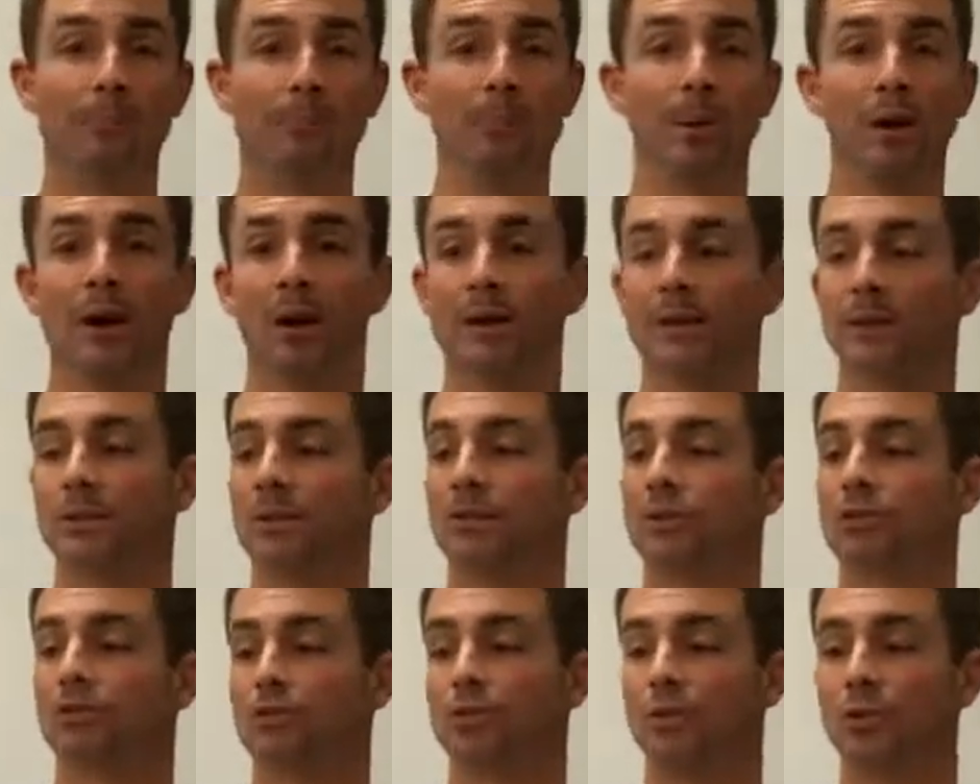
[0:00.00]

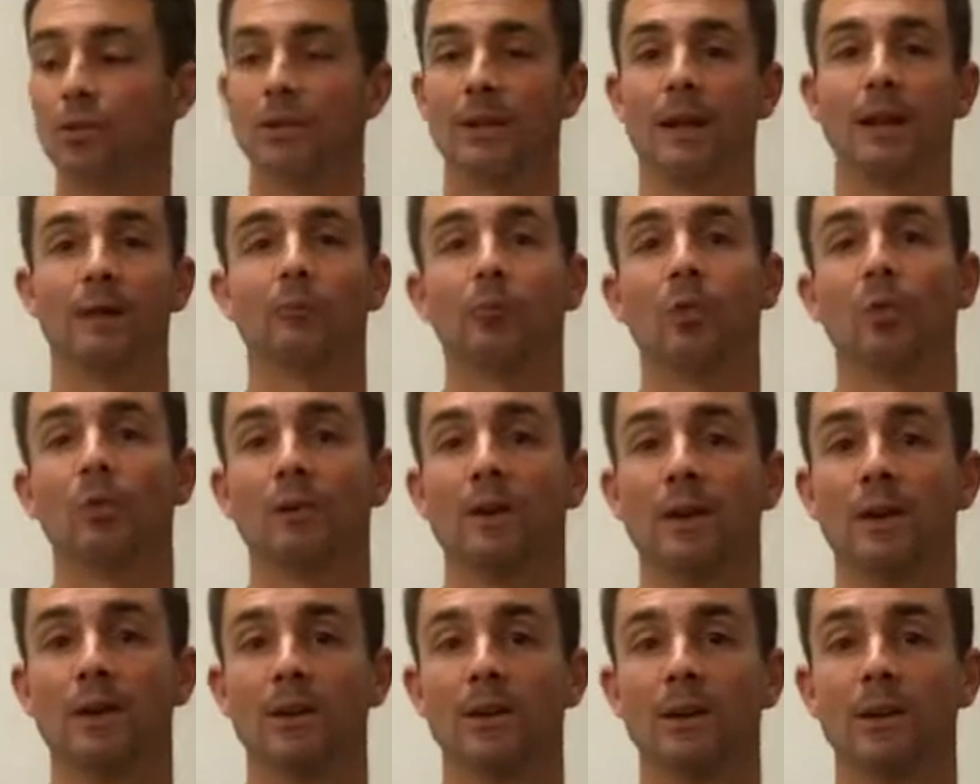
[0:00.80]
But the stronger that
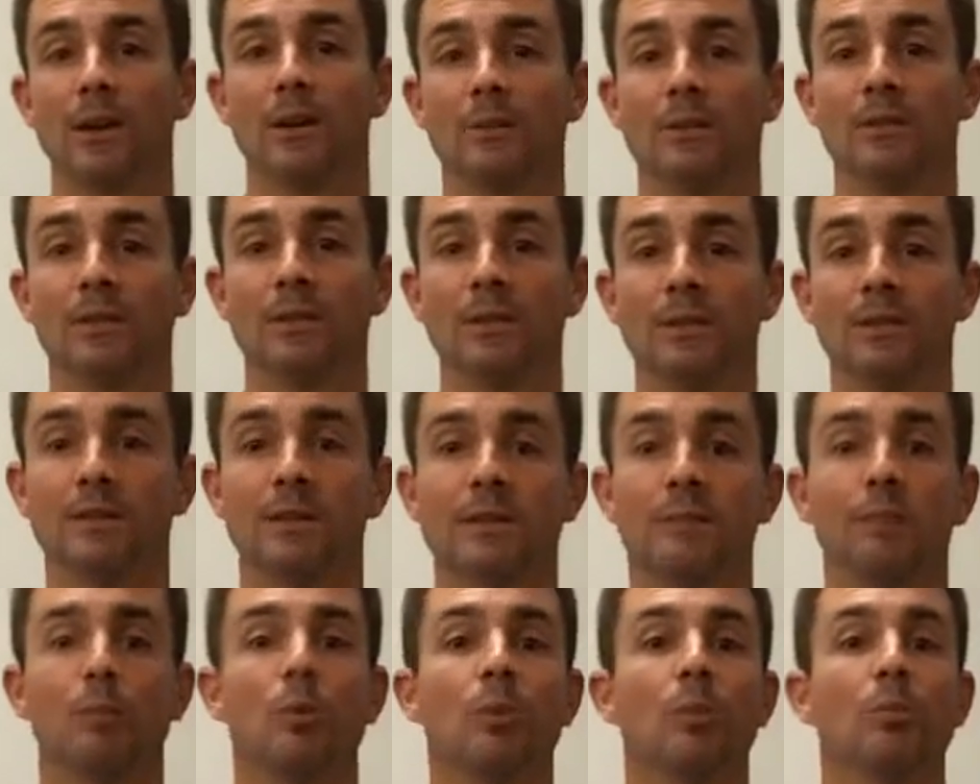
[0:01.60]
rotator cuff is,
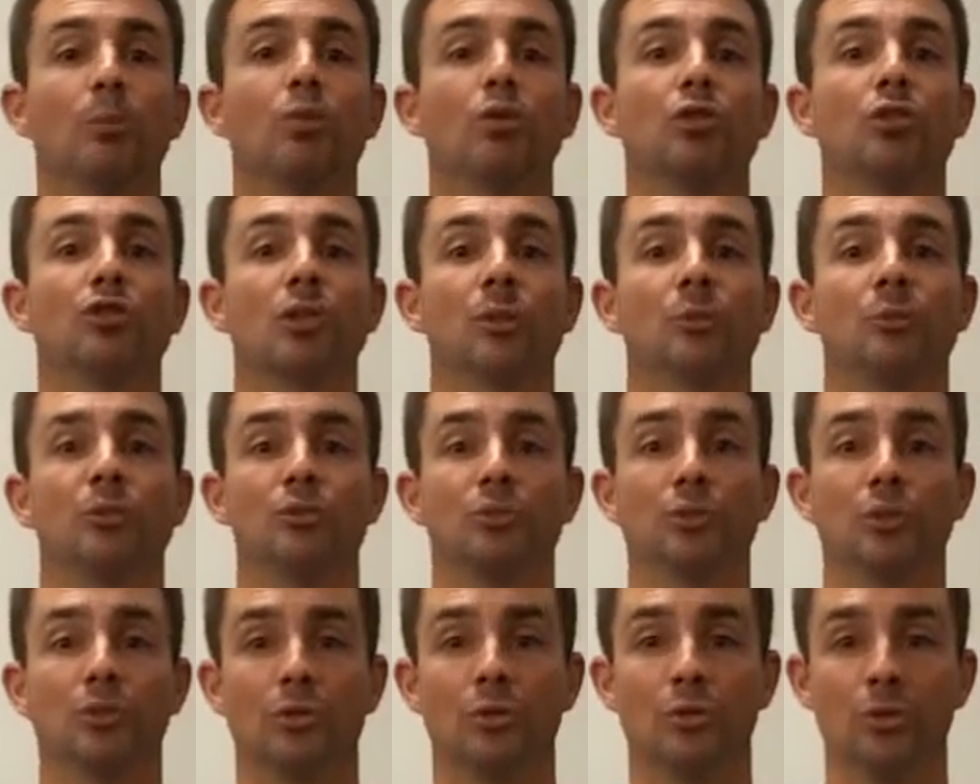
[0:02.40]
the more push-ups
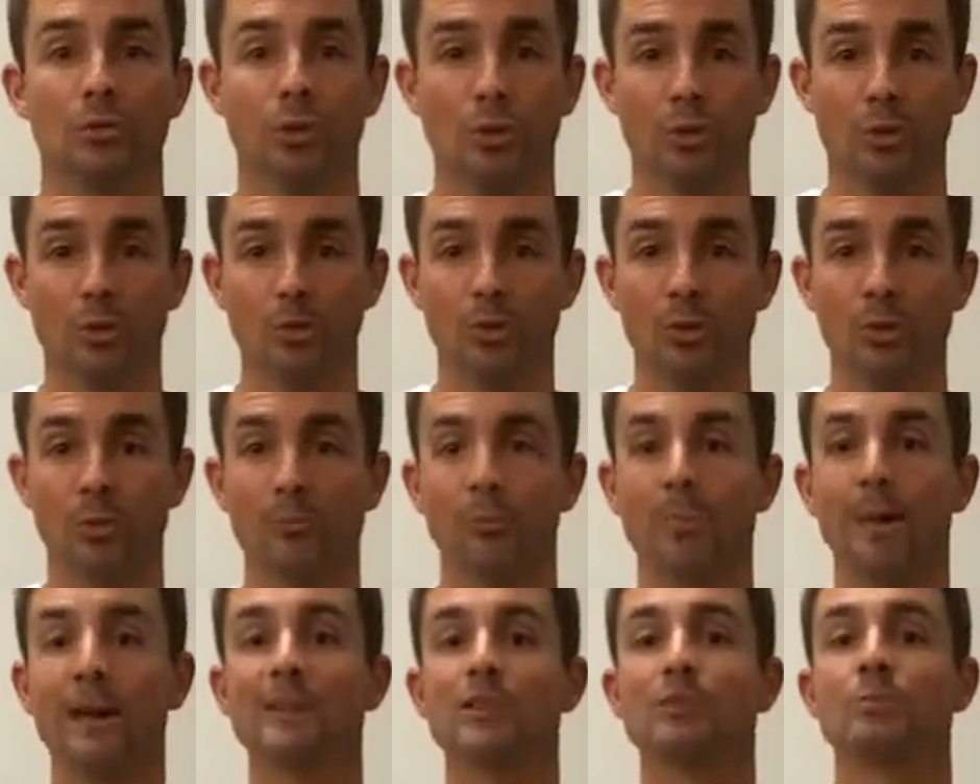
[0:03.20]
you can do, or the more
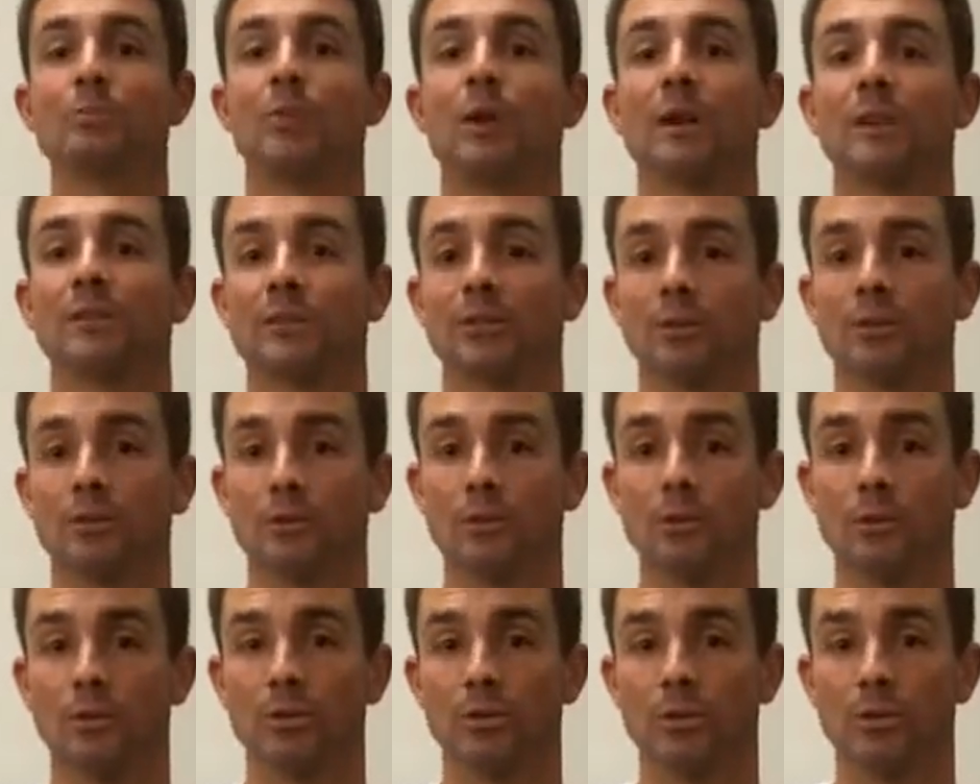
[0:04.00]
bench pressing
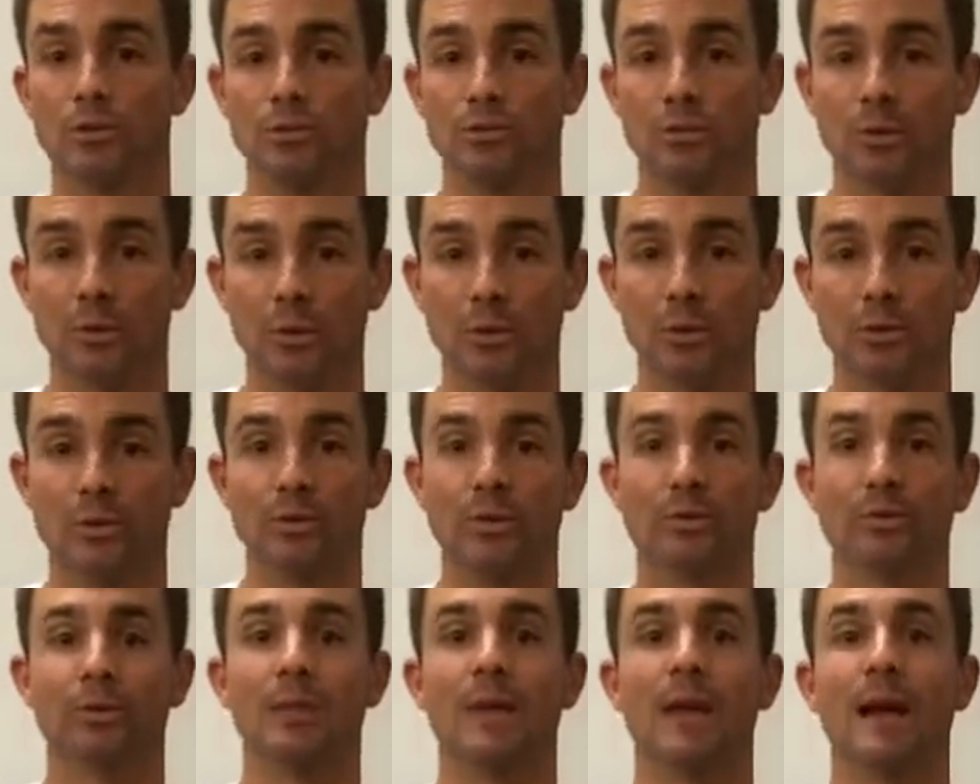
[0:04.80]
you can do. So we
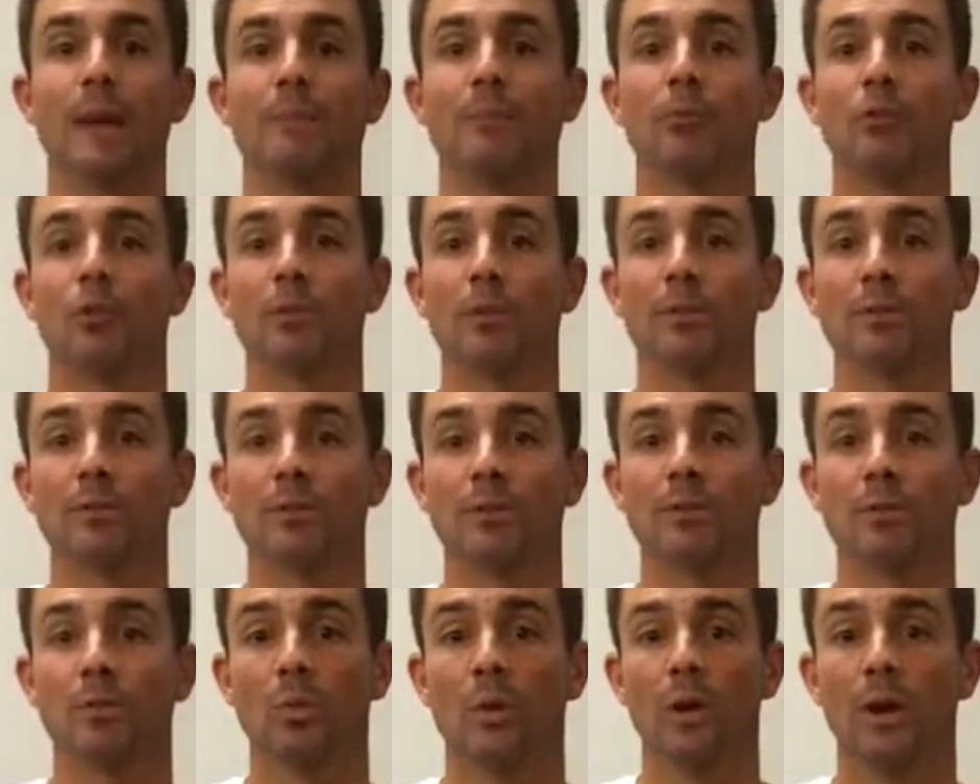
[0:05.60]
use it for that
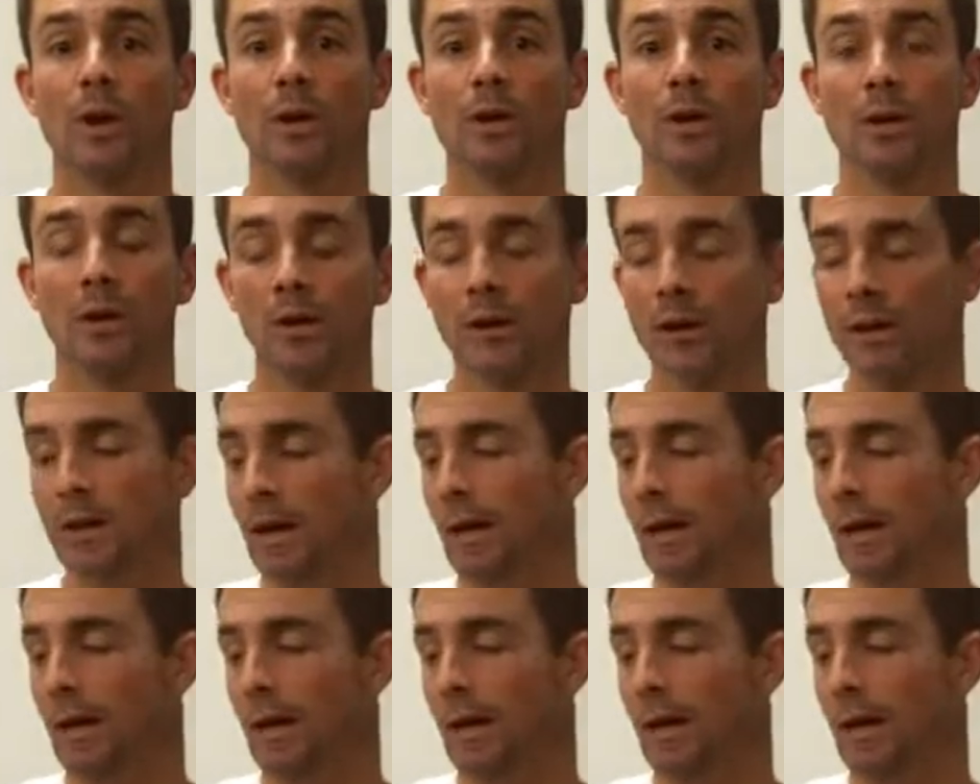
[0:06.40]
purpose as well.